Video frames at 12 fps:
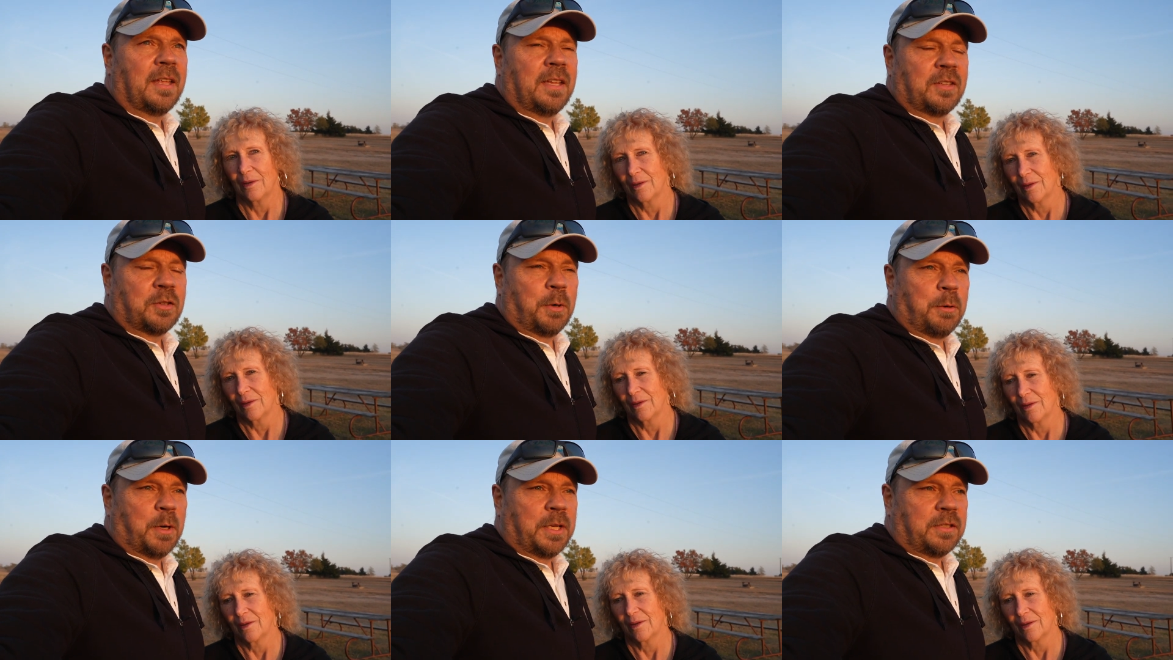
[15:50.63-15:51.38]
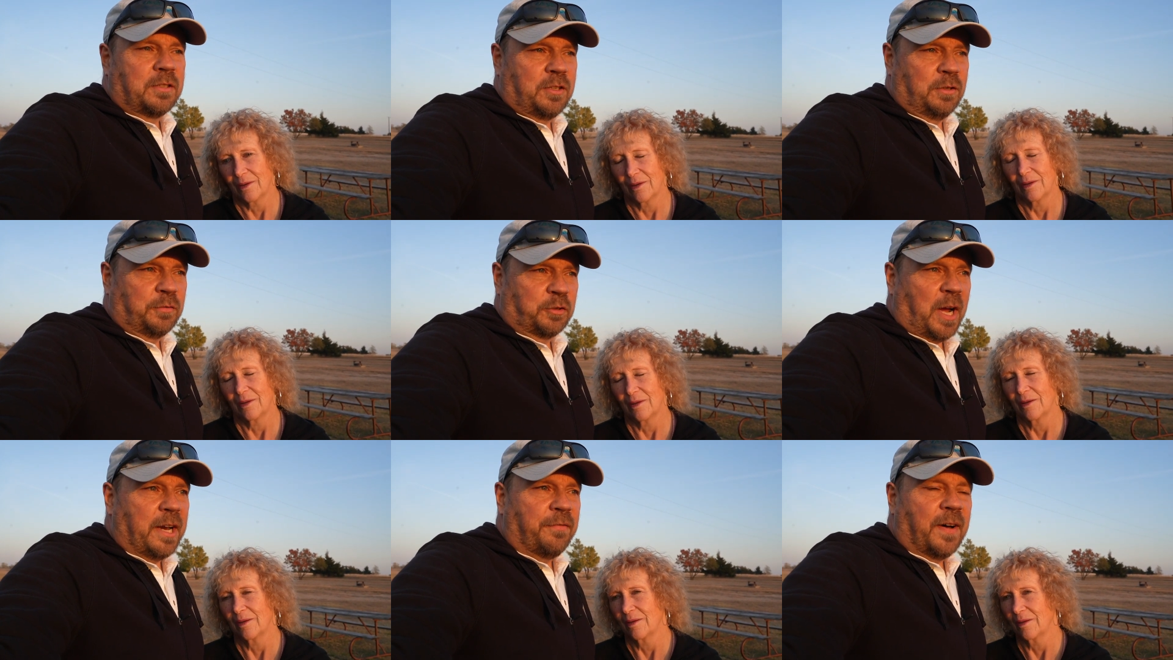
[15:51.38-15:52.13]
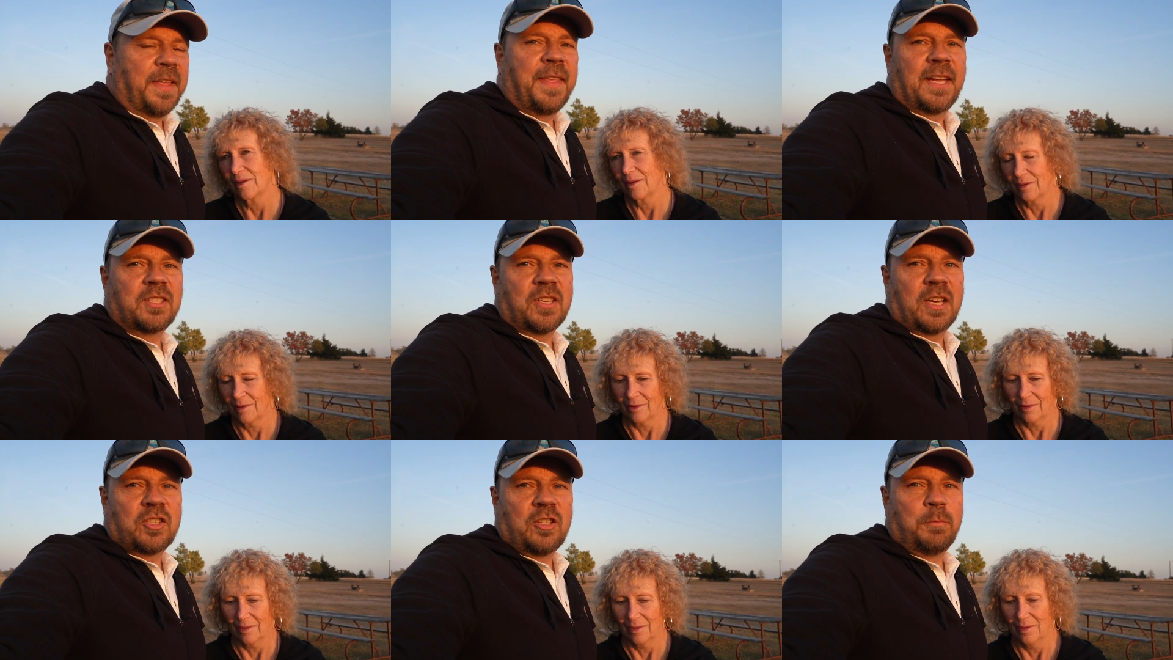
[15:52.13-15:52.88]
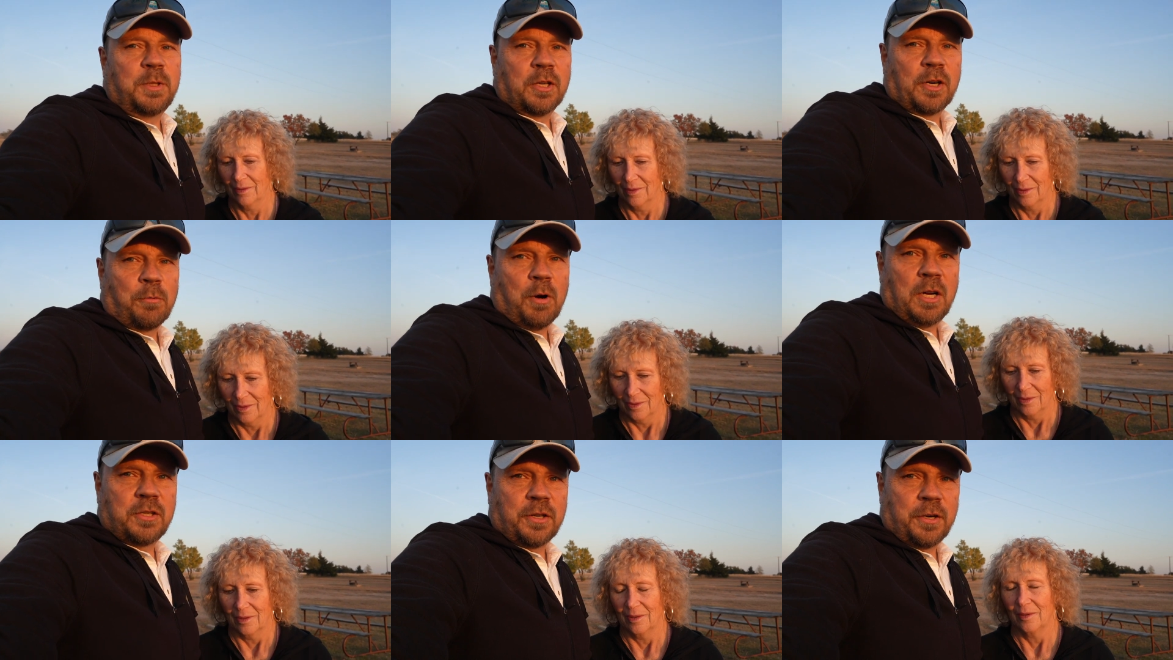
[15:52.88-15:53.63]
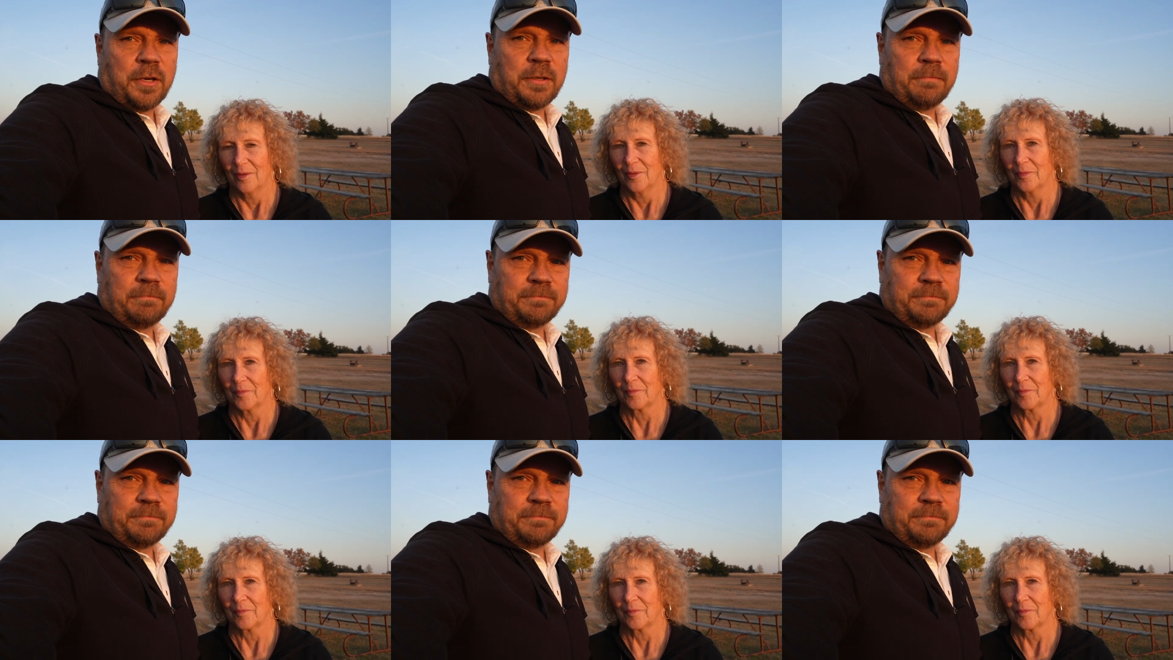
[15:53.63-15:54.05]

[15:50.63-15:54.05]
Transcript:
Speaker 1: and so we went to try to find that section, and we took a wrong turn.